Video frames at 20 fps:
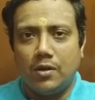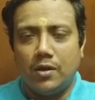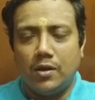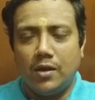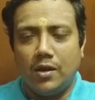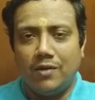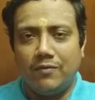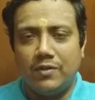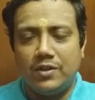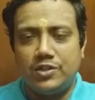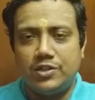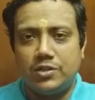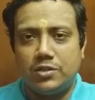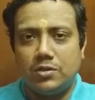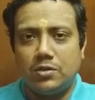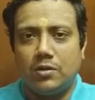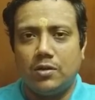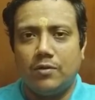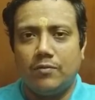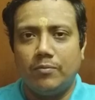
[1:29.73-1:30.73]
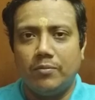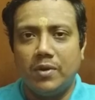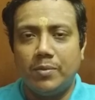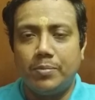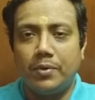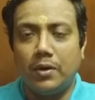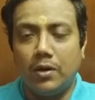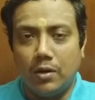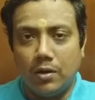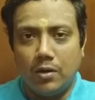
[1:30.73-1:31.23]
in which
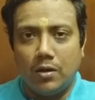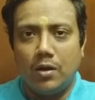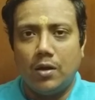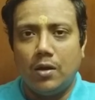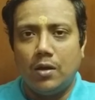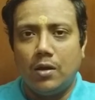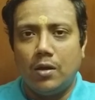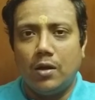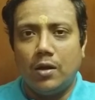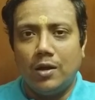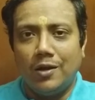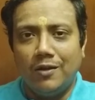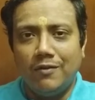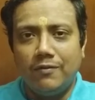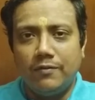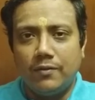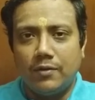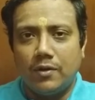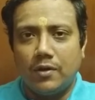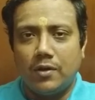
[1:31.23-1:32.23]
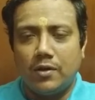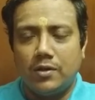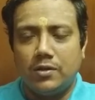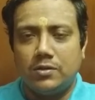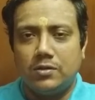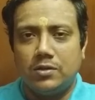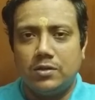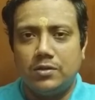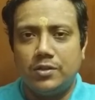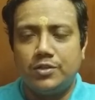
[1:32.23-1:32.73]
people live
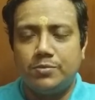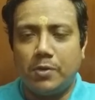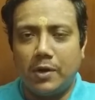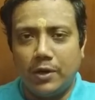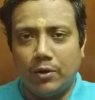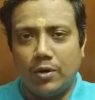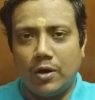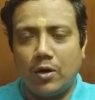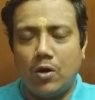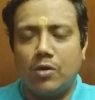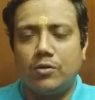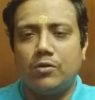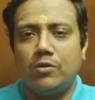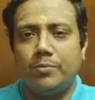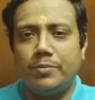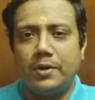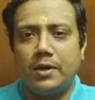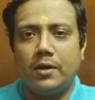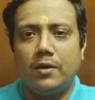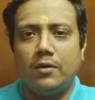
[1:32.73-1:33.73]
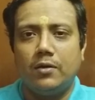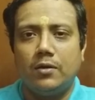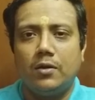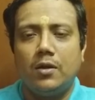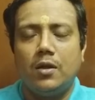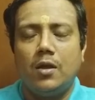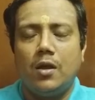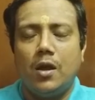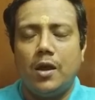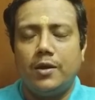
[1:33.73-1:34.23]
this particular lockdown period,
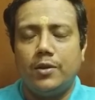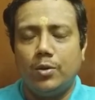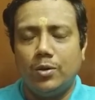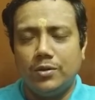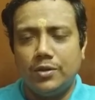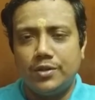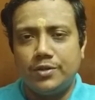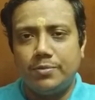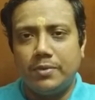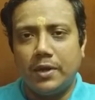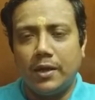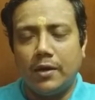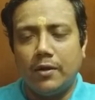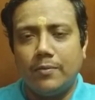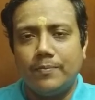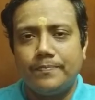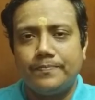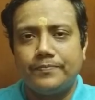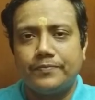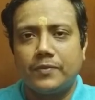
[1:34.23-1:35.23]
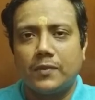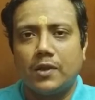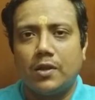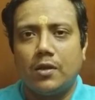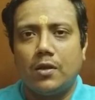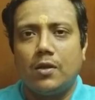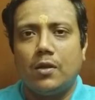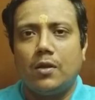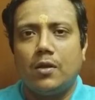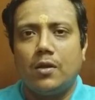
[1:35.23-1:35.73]
and during this period
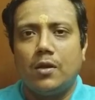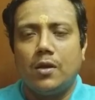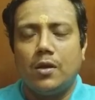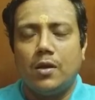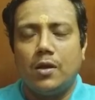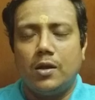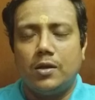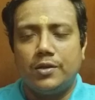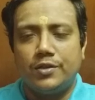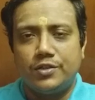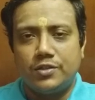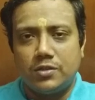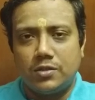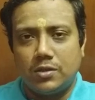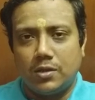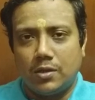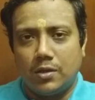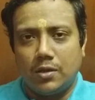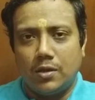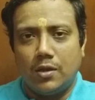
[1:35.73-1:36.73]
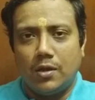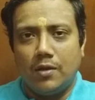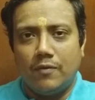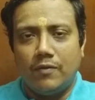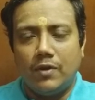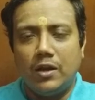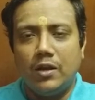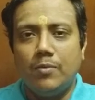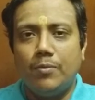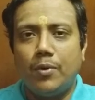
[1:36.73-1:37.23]
it is
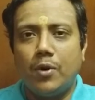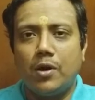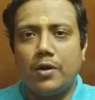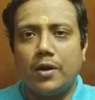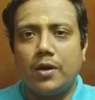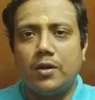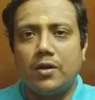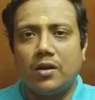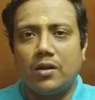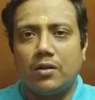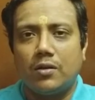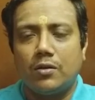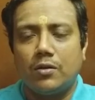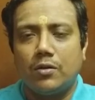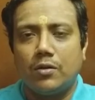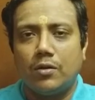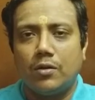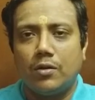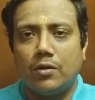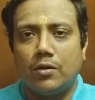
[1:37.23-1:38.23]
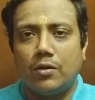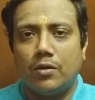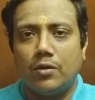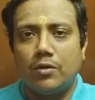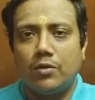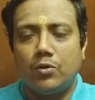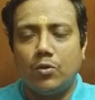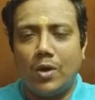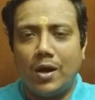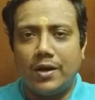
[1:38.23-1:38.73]
very important
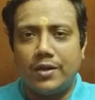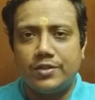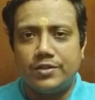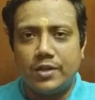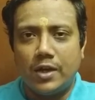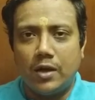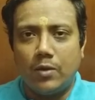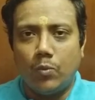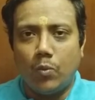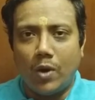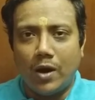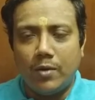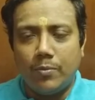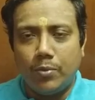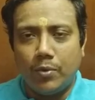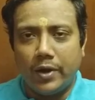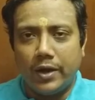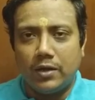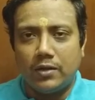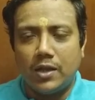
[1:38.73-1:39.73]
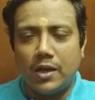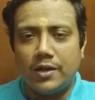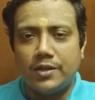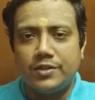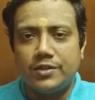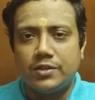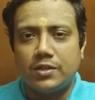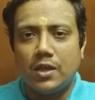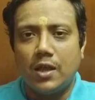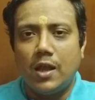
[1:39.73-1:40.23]
to understand one point, that
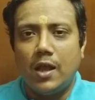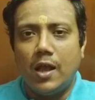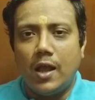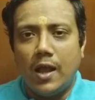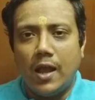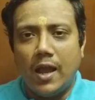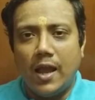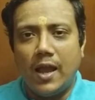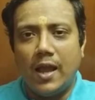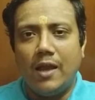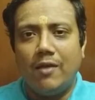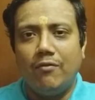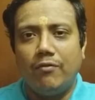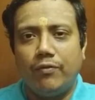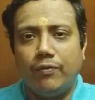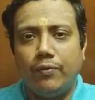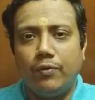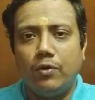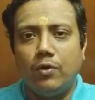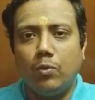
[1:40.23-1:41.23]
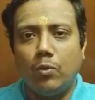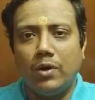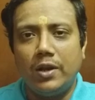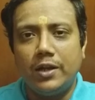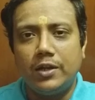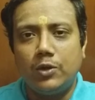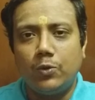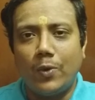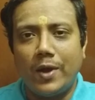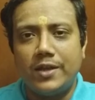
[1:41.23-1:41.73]
is, have food only
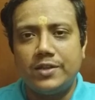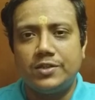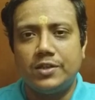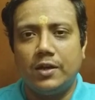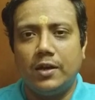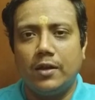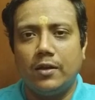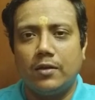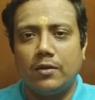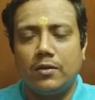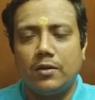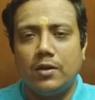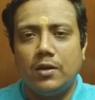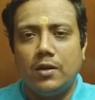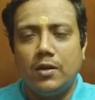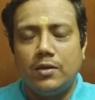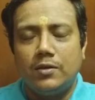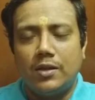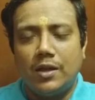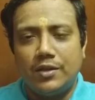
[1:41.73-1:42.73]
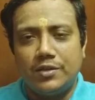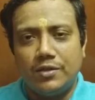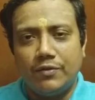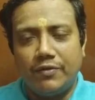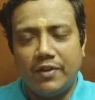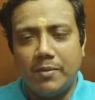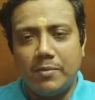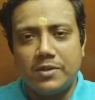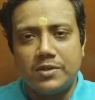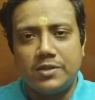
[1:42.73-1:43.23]
twice a day. There is a
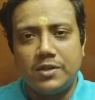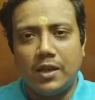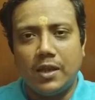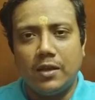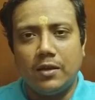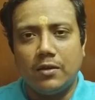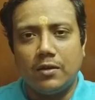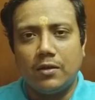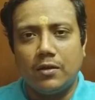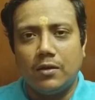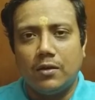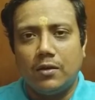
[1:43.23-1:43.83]
famous saying,